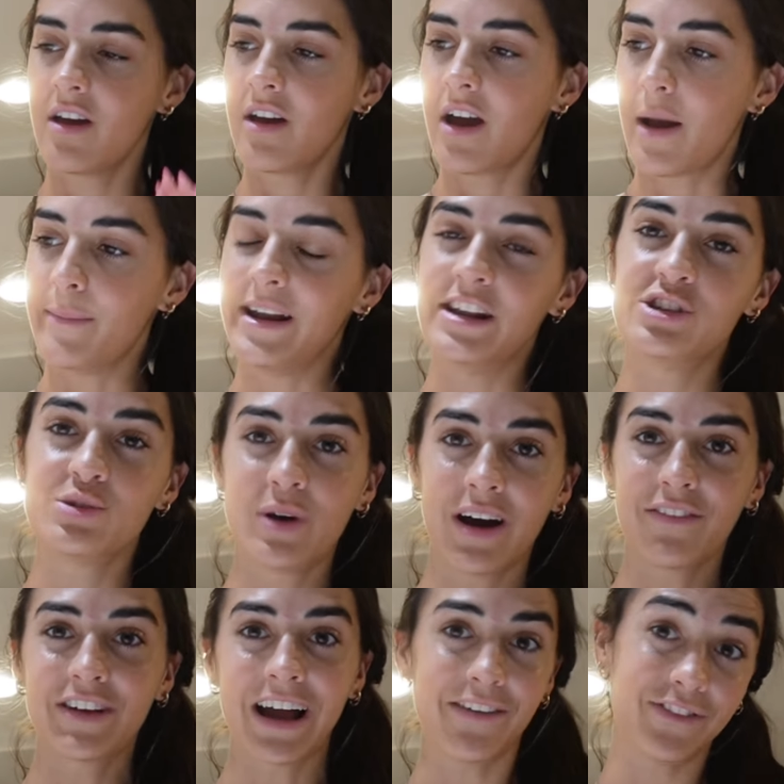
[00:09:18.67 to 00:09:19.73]
I mean, I do
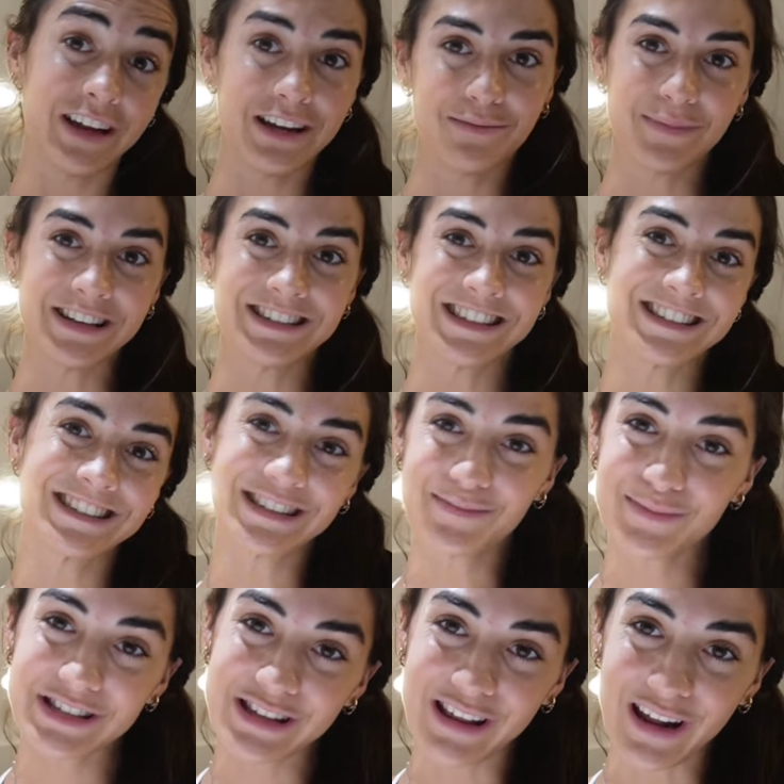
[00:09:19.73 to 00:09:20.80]
have caffeine in my
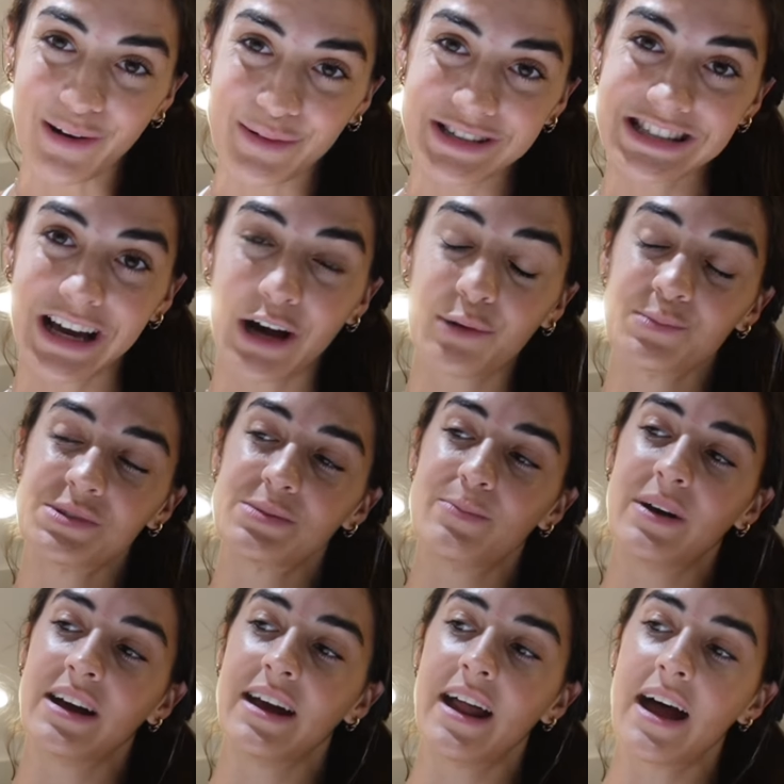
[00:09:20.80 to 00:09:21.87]
system, so that always helps,
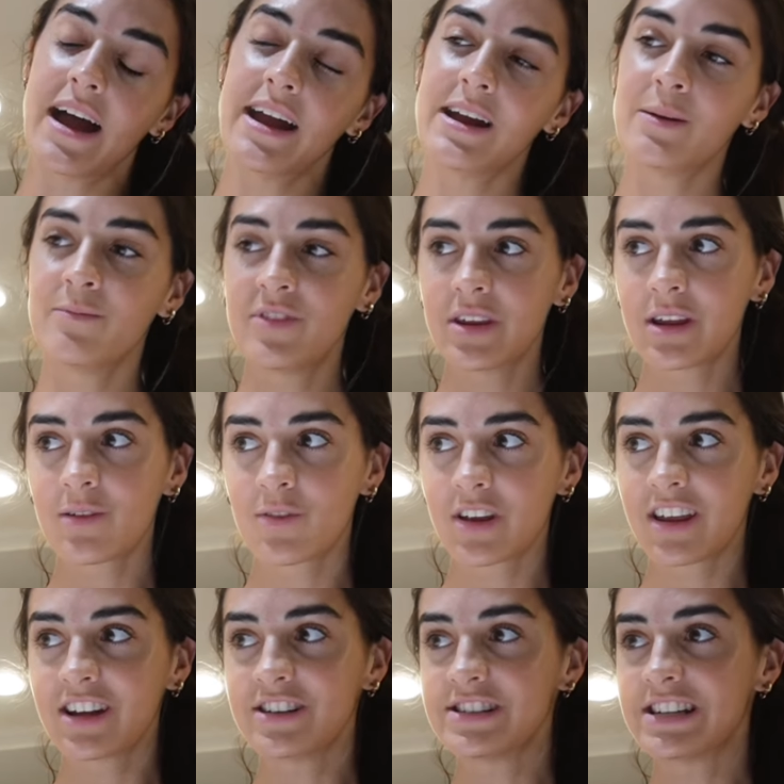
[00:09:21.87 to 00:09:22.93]
but I am feeling
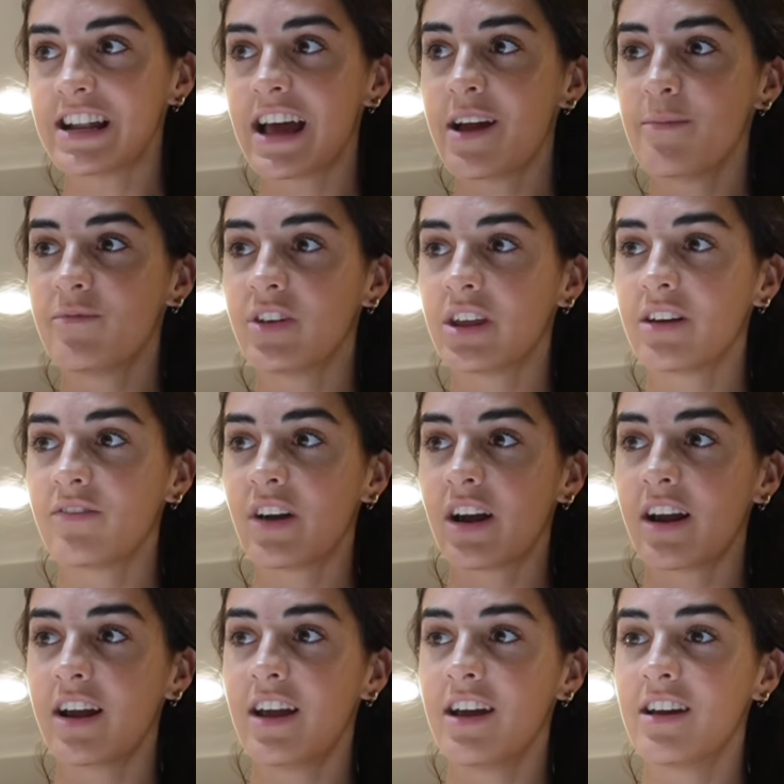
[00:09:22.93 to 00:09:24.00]
really good today. I'm feeling
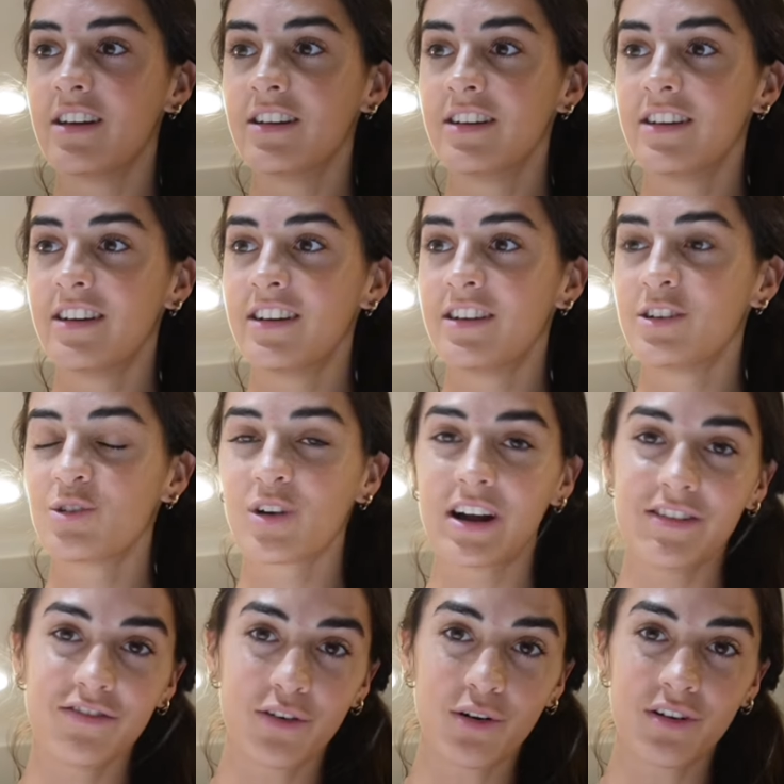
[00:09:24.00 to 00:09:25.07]
very
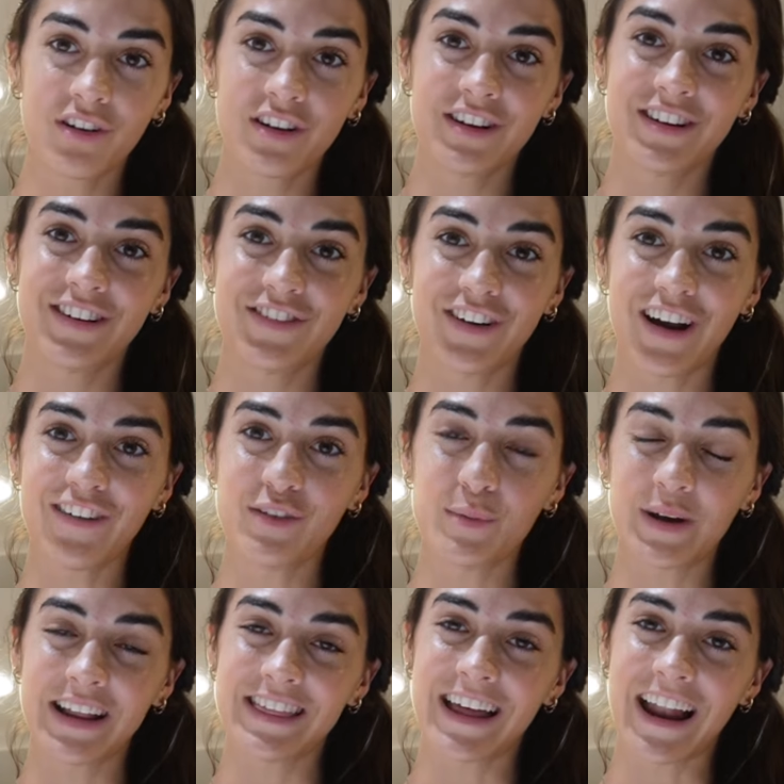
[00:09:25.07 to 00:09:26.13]
grateful for
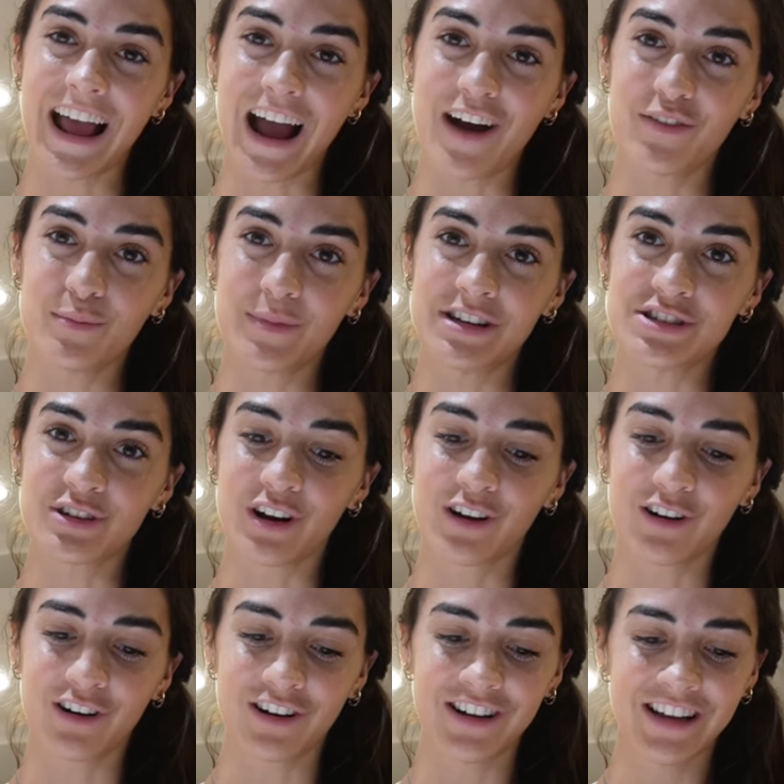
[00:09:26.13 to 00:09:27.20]
everybody that I have in my
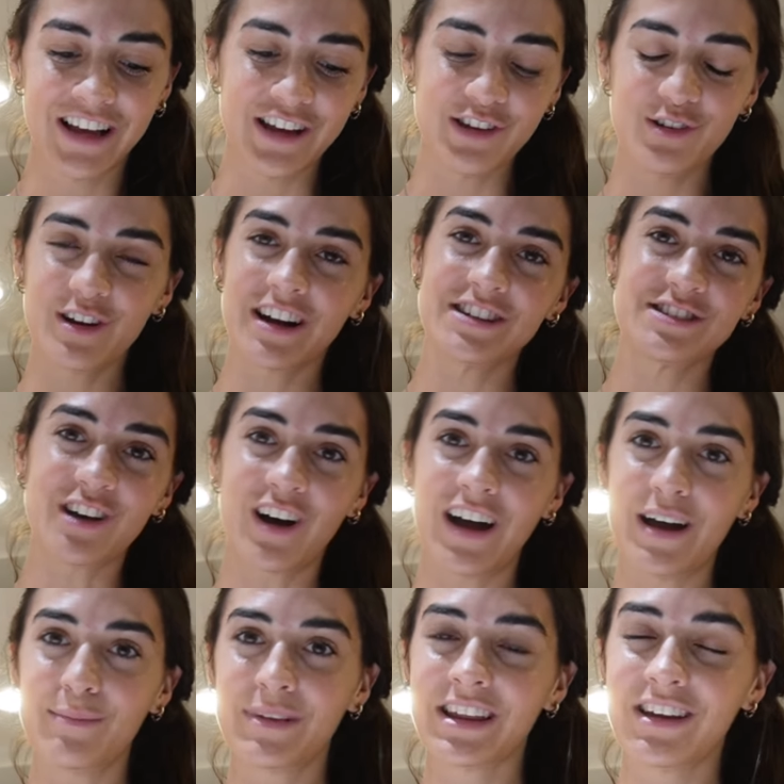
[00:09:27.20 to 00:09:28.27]
circle. You guys saw
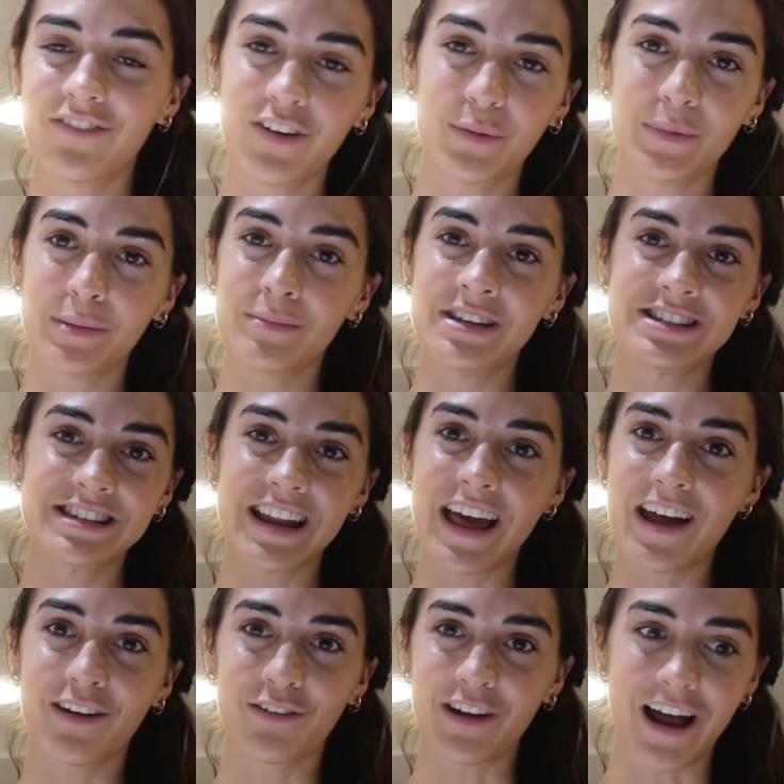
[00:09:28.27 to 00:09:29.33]
Emily filming me
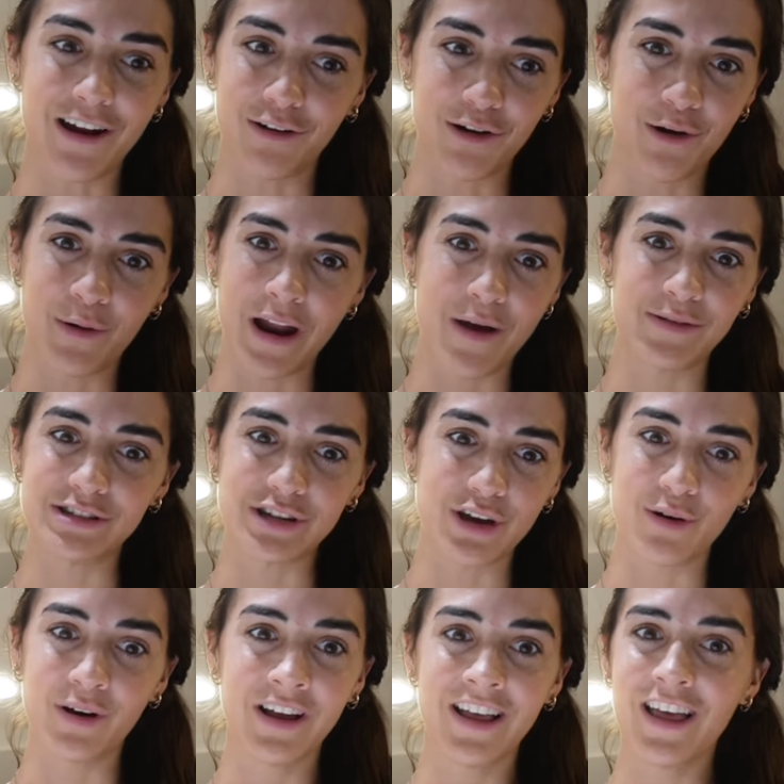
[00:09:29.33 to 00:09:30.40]
today. I don't know what I would
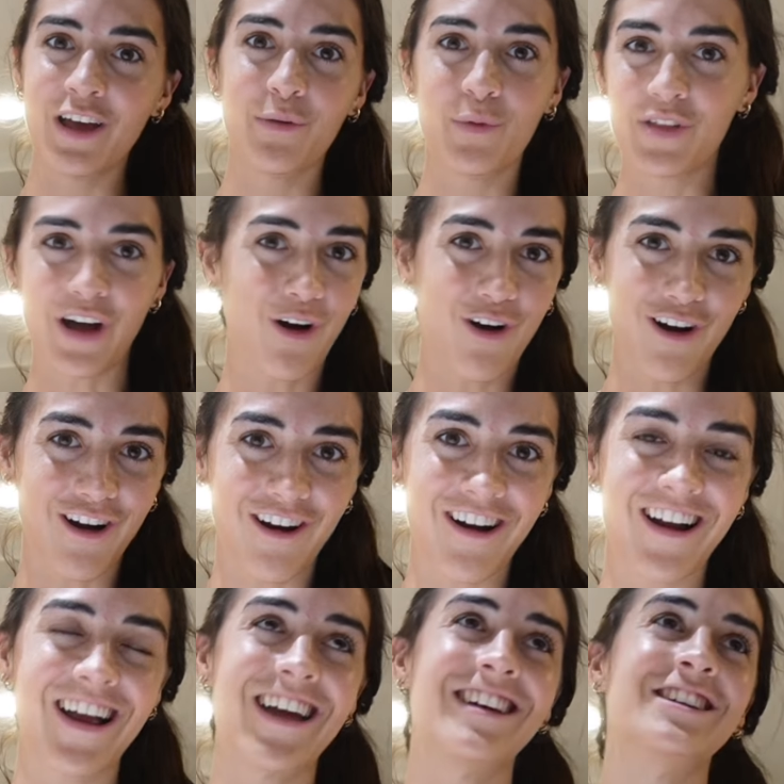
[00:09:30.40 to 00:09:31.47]
do without
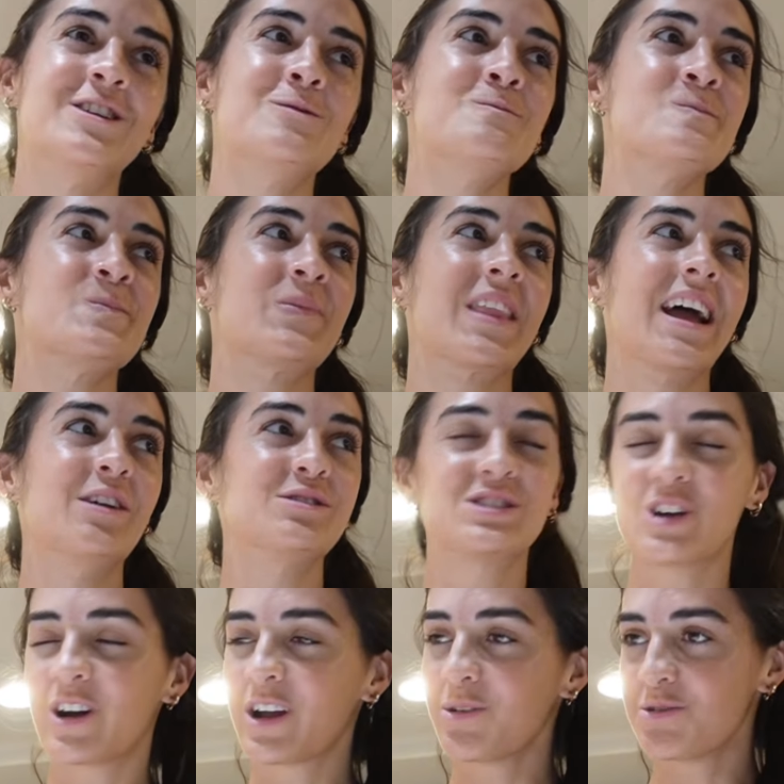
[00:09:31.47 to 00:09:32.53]
her. And I was
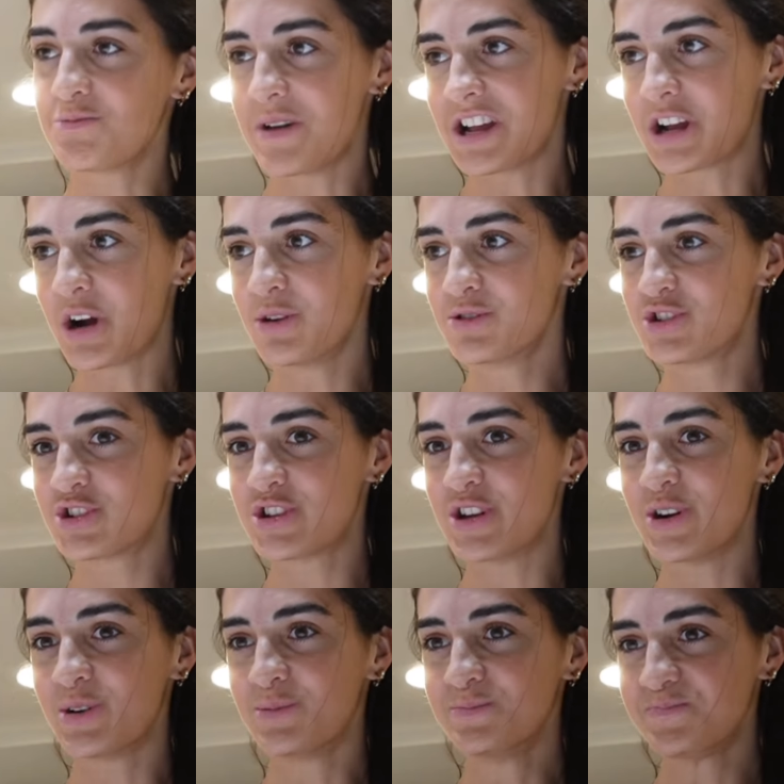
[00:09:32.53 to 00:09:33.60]
talking with my coach
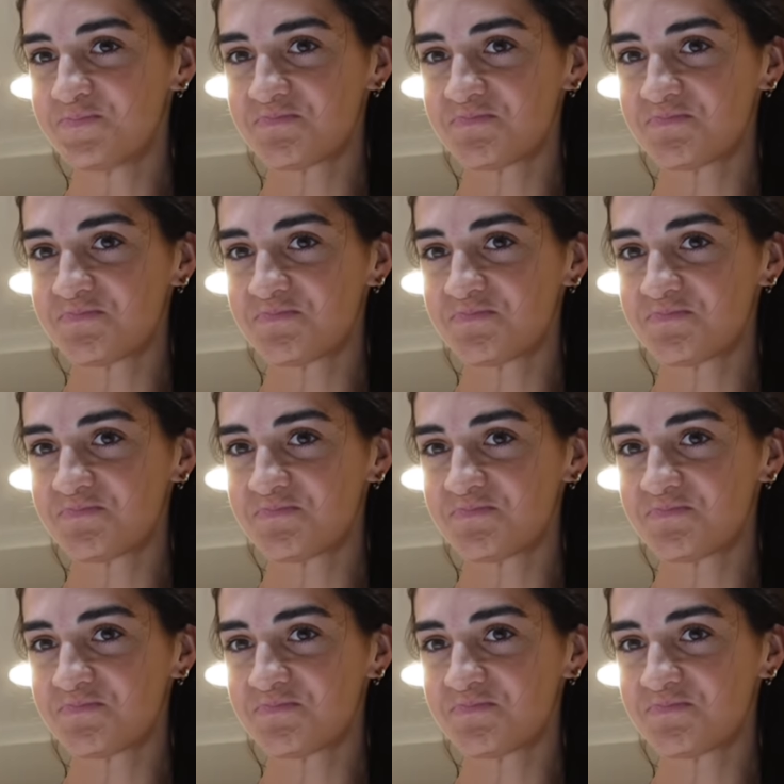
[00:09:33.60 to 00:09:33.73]
too.